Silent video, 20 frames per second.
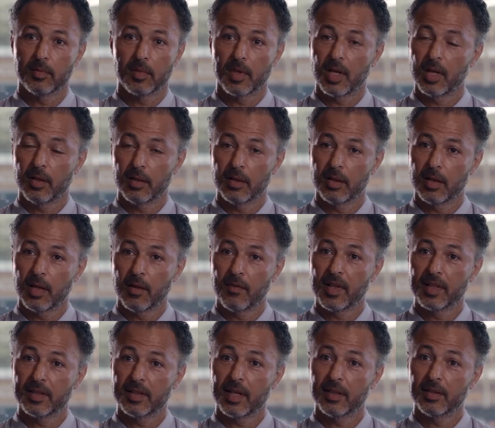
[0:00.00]
and a
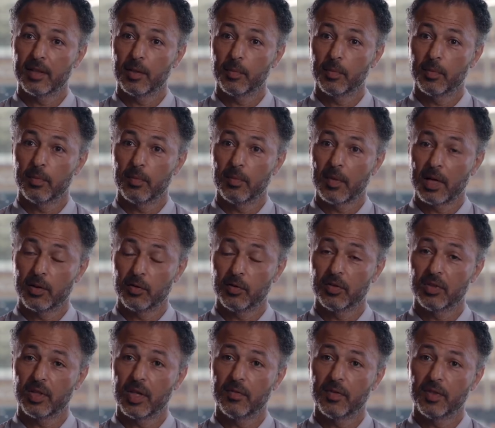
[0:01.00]
fantastic
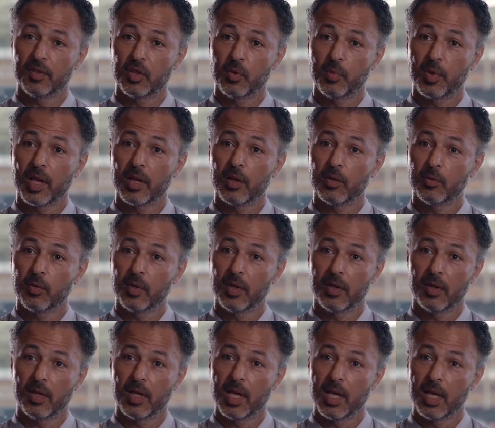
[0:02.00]
actual surface to play on
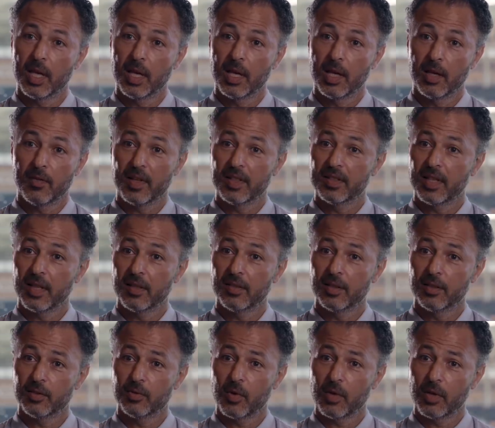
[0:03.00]
with a
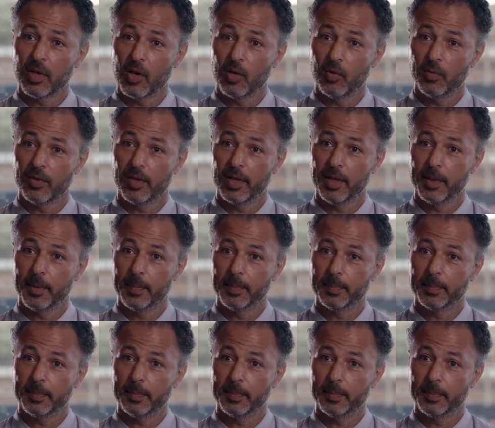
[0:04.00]
fantastic squad, hopefully.